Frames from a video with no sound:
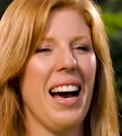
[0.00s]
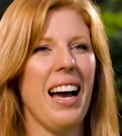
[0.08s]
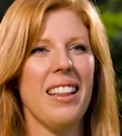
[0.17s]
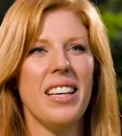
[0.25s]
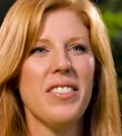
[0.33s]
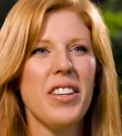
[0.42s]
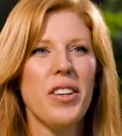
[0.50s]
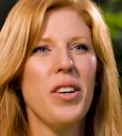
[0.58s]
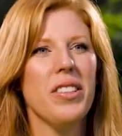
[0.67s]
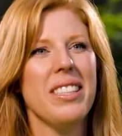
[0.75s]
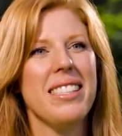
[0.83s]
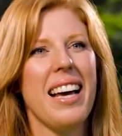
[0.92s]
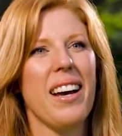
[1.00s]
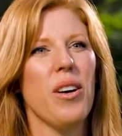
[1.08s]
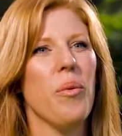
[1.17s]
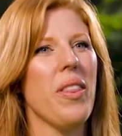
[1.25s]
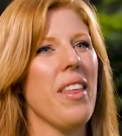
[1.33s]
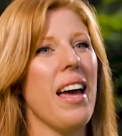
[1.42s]
I lived on a cul-de-sac
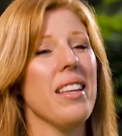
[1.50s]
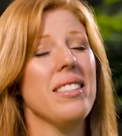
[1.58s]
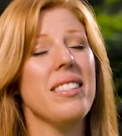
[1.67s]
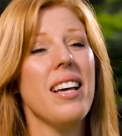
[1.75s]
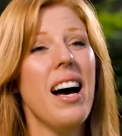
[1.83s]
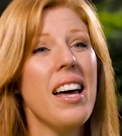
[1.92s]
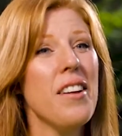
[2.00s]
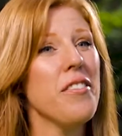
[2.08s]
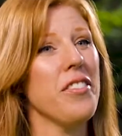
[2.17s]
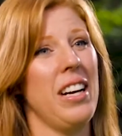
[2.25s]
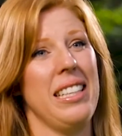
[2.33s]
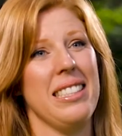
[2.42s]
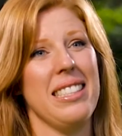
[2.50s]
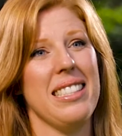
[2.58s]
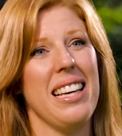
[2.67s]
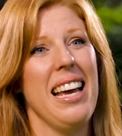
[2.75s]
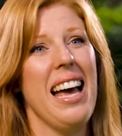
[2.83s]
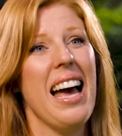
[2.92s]
with a ton of friends,
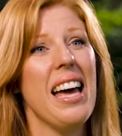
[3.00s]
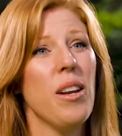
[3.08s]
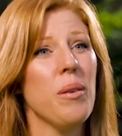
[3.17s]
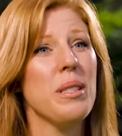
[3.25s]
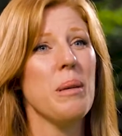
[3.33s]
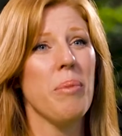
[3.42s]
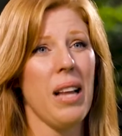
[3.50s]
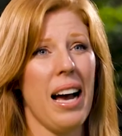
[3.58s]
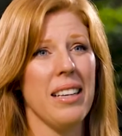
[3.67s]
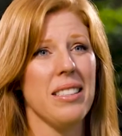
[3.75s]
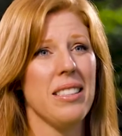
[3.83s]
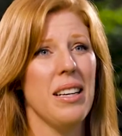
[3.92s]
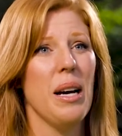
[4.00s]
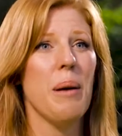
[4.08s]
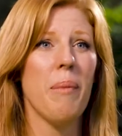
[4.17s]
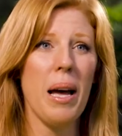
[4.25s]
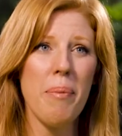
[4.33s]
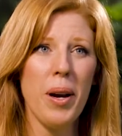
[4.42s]
and it was a blast.
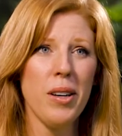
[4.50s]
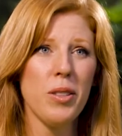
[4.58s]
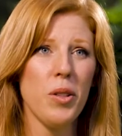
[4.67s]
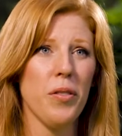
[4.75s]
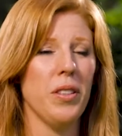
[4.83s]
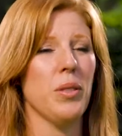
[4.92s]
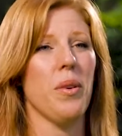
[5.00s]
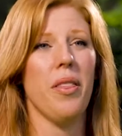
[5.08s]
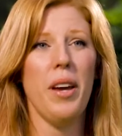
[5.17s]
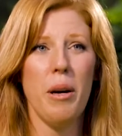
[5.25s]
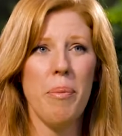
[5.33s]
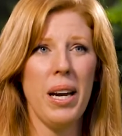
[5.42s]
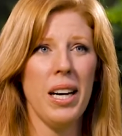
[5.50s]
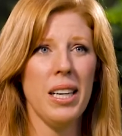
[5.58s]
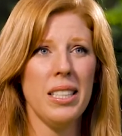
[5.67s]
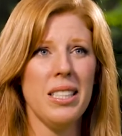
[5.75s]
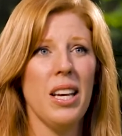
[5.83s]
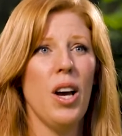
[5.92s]
My parents were friends with their
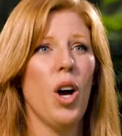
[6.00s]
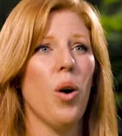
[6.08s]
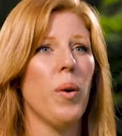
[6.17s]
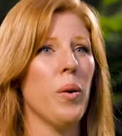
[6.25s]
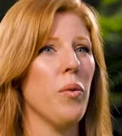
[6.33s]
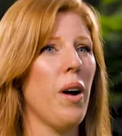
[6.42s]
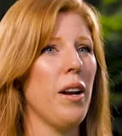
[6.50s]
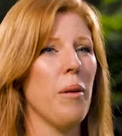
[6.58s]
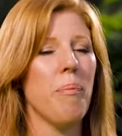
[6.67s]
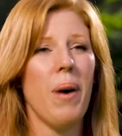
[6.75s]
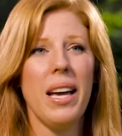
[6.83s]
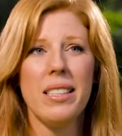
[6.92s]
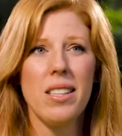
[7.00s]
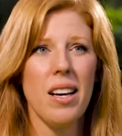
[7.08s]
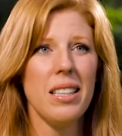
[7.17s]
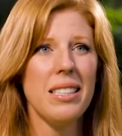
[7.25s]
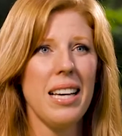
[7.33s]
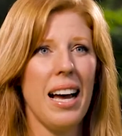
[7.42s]
parents. We would ride our bikes all
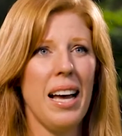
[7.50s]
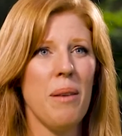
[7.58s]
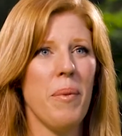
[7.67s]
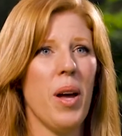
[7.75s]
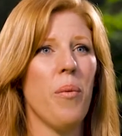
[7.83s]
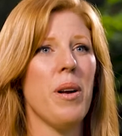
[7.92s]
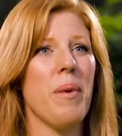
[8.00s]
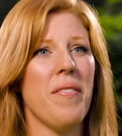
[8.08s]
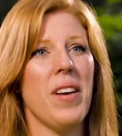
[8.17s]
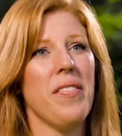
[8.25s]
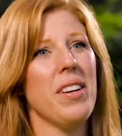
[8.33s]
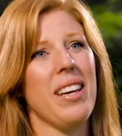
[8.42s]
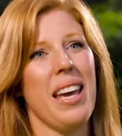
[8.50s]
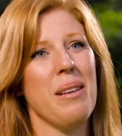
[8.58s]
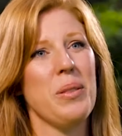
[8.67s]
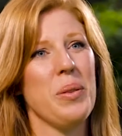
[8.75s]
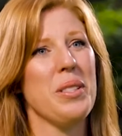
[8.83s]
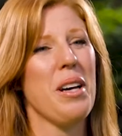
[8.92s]
the time. And one of my favorite
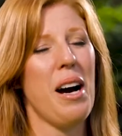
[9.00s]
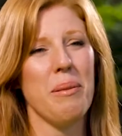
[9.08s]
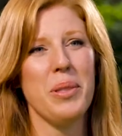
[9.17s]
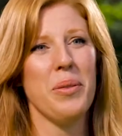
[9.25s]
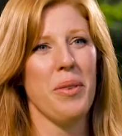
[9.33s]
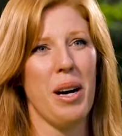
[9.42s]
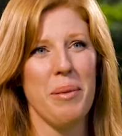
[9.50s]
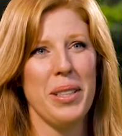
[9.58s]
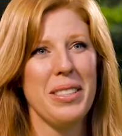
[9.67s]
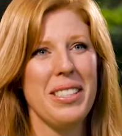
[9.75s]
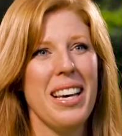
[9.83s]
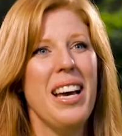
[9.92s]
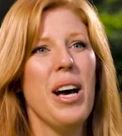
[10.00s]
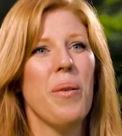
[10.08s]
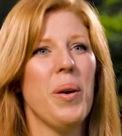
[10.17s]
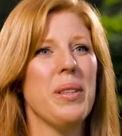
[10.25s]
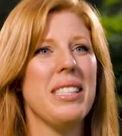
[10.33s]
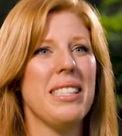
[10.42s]
games was Cops and Robbers. We
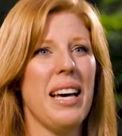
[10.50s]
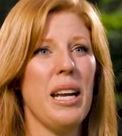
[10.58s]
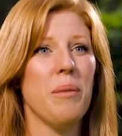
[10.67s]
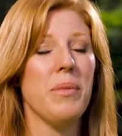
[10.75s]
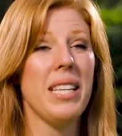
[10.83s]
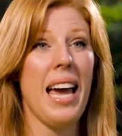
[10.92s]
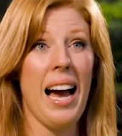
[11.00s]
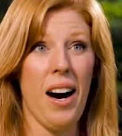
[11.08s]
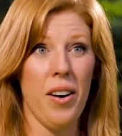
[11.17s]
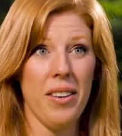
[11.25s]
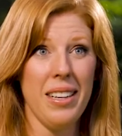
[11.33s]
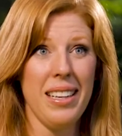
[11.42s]
would set up town.